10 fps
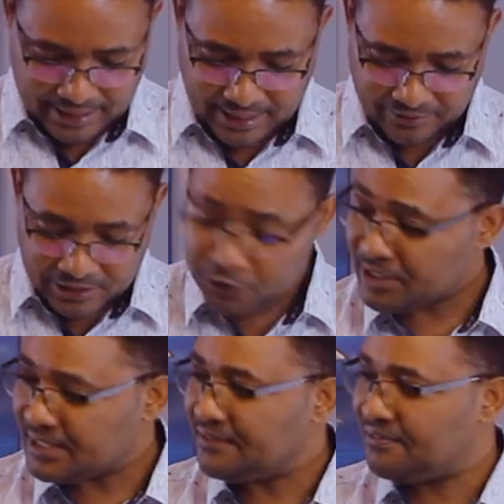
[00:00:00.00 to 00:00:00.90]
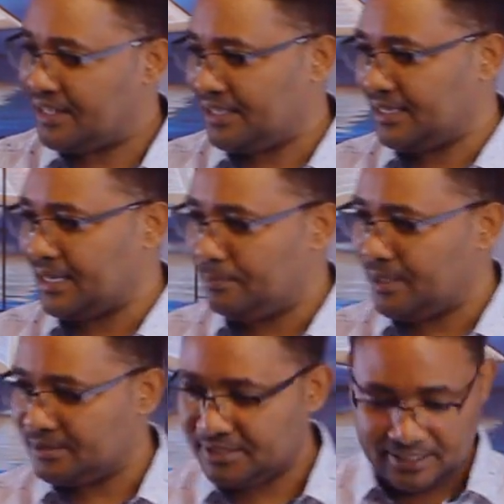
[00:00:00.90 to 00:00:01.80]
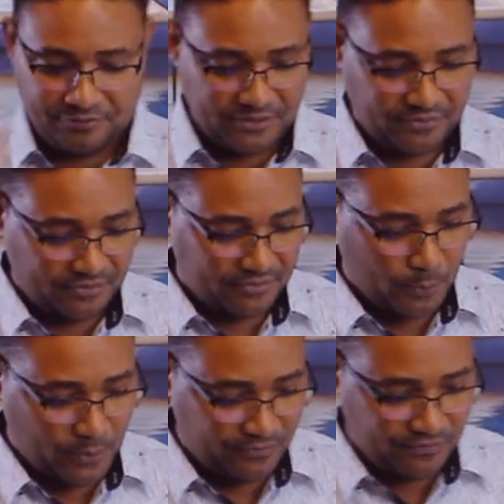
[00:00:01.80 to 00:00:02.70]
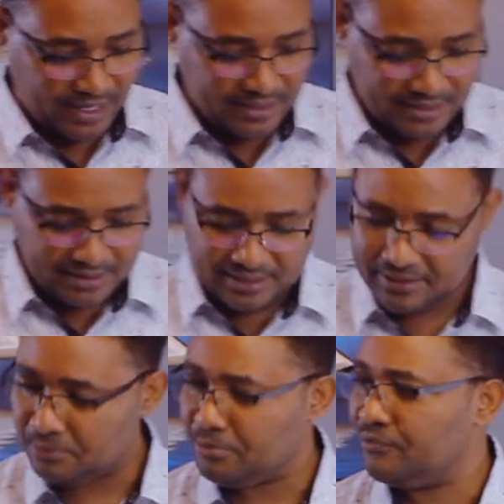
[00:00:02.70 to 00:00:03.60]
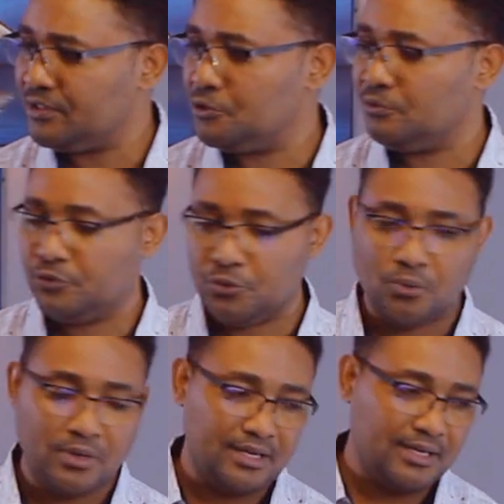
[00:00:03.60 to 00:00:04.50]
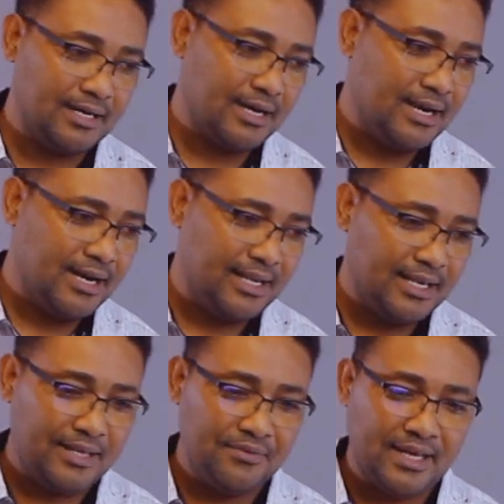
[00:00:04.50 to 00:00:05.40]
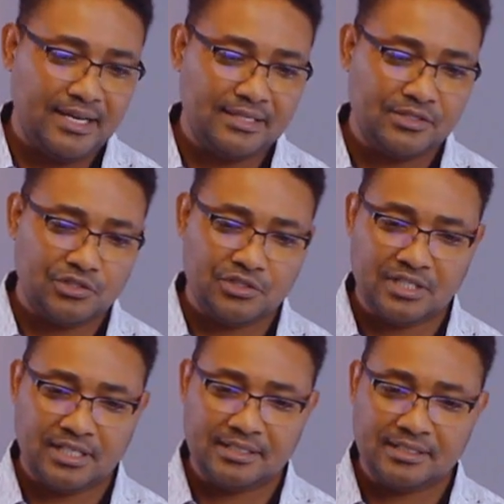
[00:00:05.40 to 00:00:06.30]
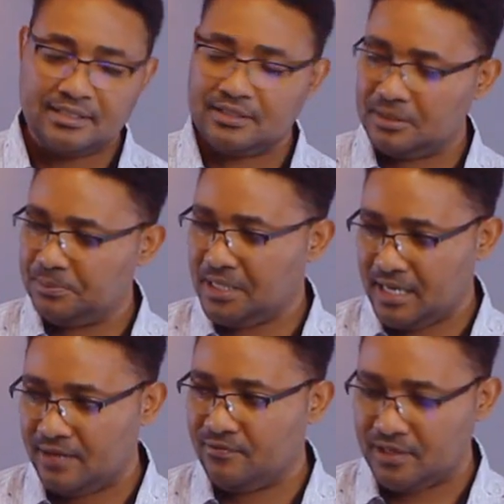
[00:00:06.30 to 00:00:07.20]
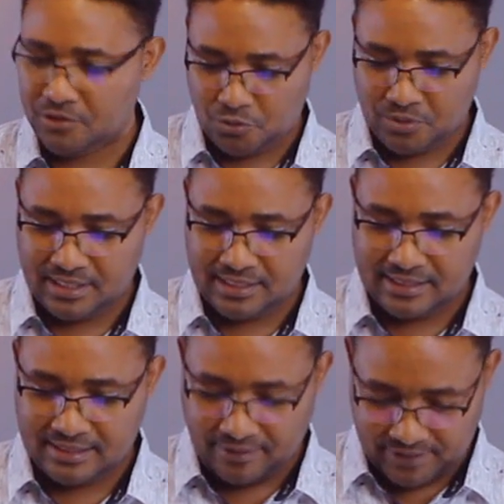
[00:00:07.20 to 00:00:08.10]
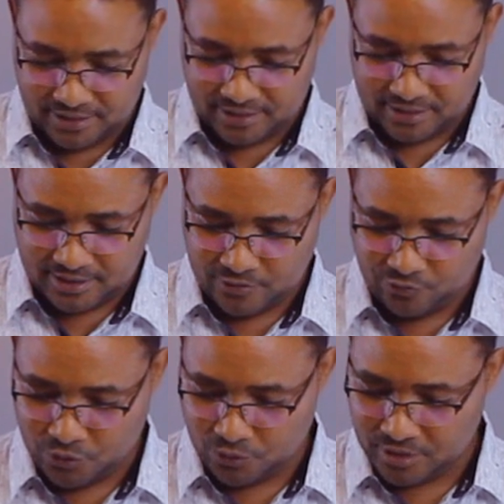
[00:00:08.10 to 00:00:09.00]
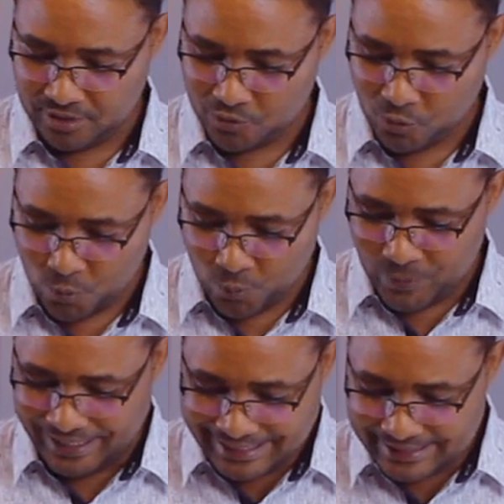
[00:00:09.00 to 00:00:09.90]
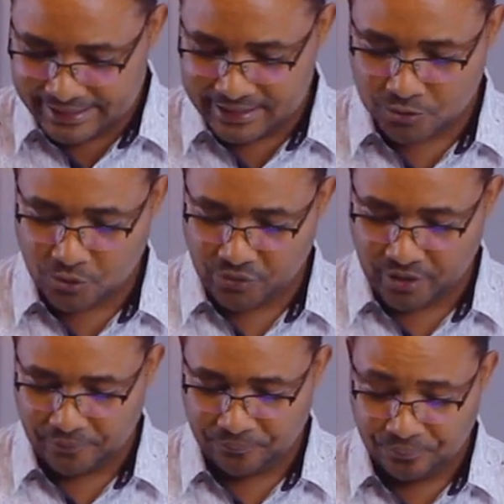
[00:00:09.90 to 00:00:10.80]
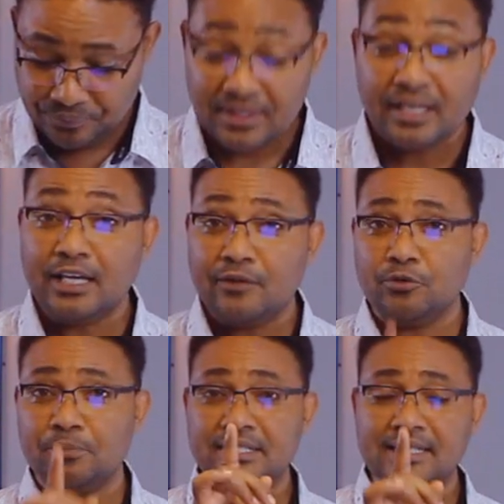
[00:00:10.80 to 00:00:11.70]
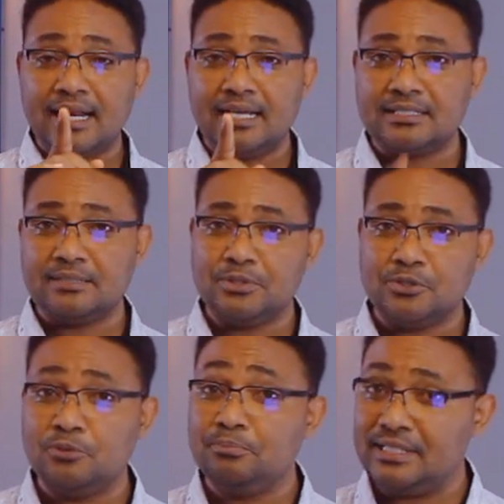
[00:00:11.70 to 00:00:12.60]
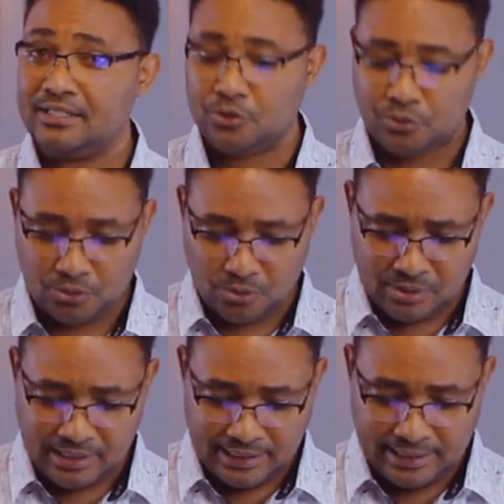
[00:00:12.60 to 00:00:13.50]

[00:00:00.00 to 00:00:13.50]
Now, the interesting thing about Japheth, we find it in the prophecy of Noah, and that is Genesis chapter 9, verse 27. If you quickly just go there. If you missed the last episode, please do so.